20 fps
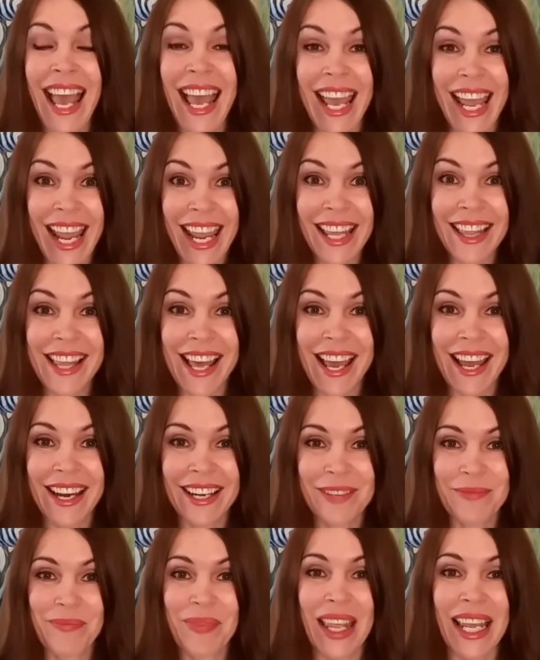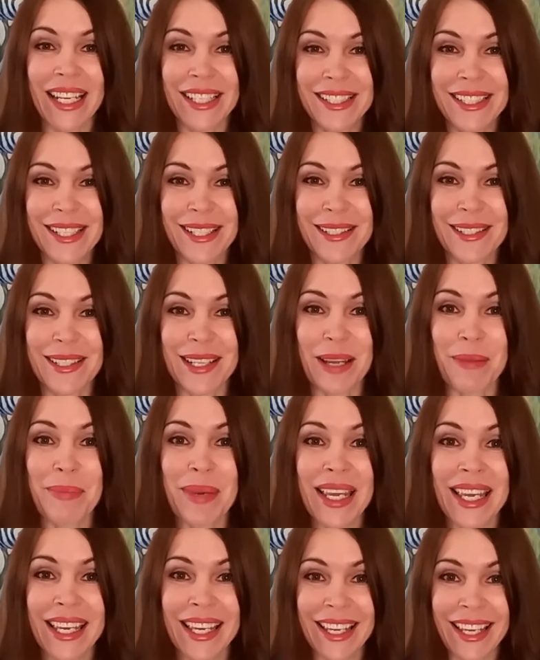Hey there, it's Ilze
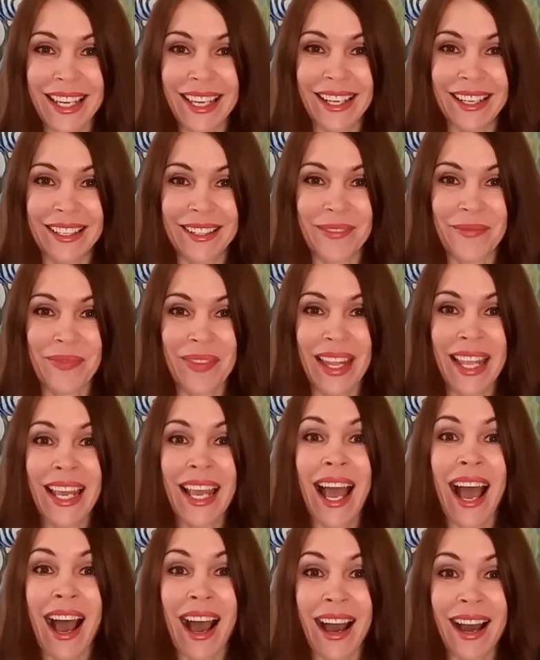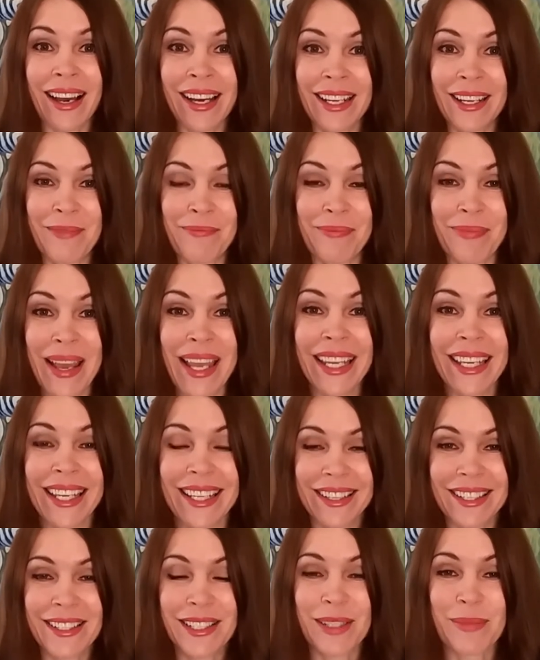Be here. I am making
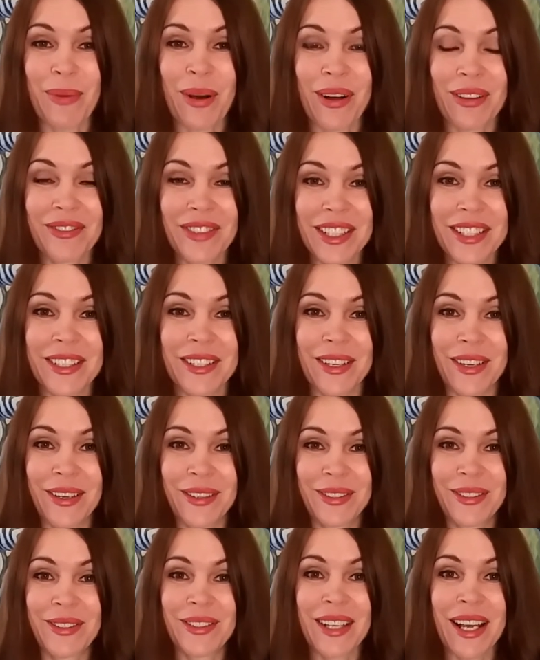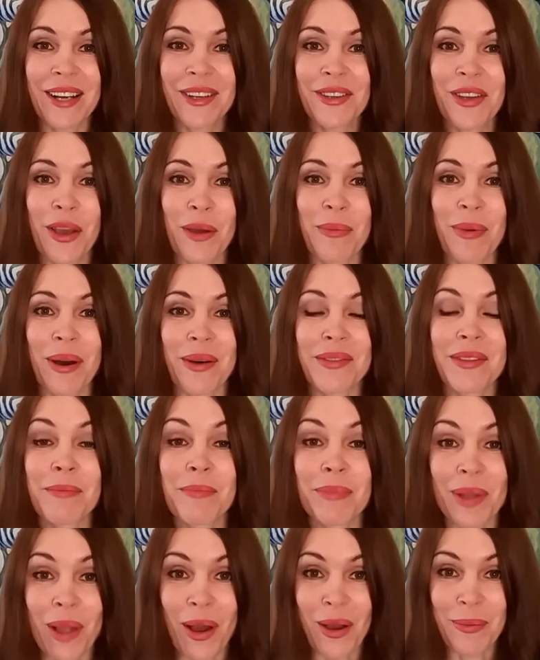this small video to tell you about the
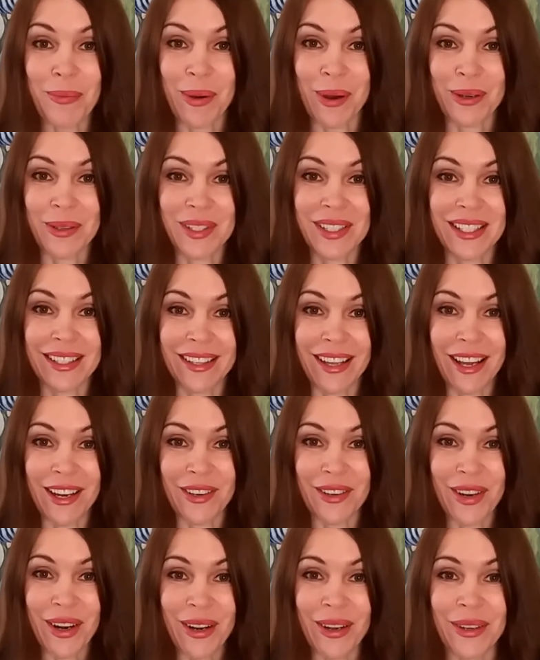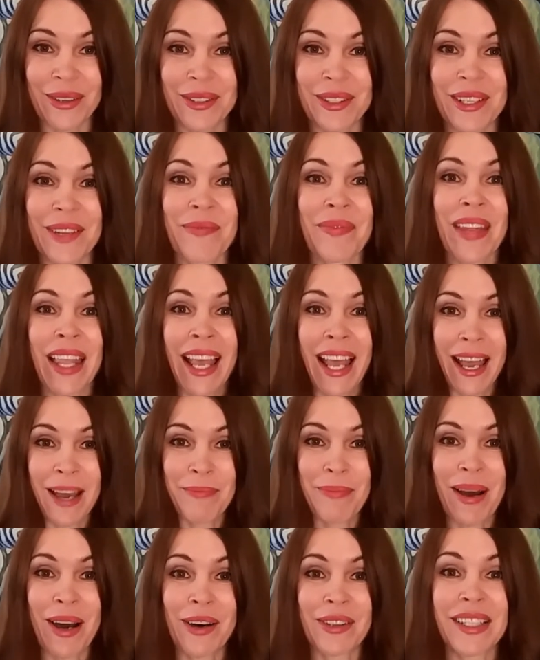blog post that I wrote
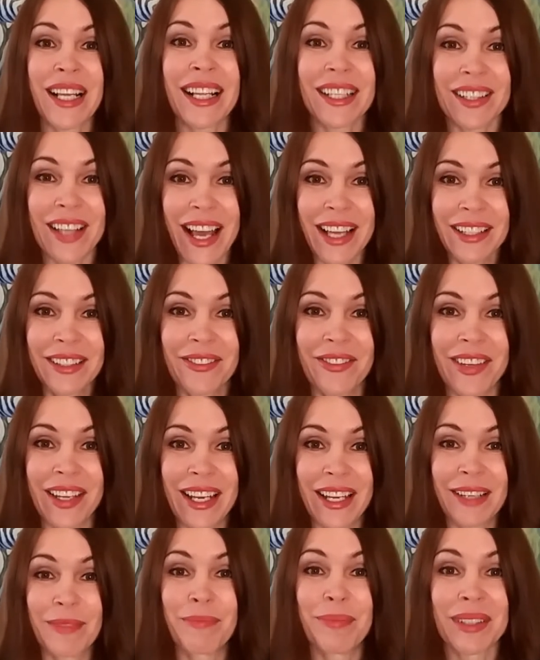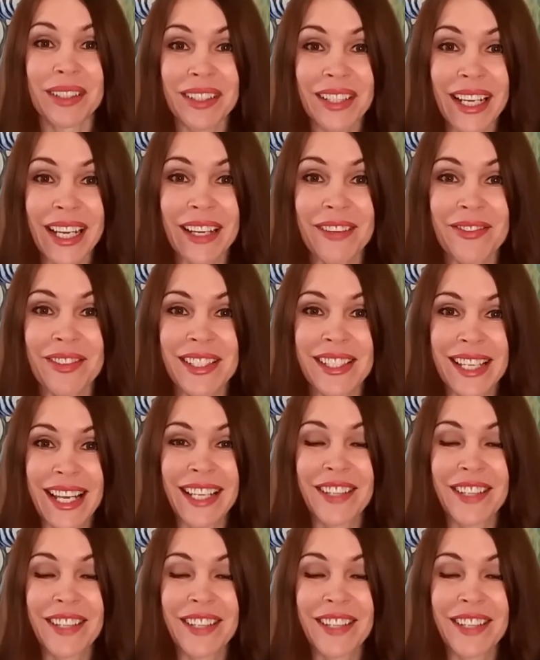about Latvian beliefs,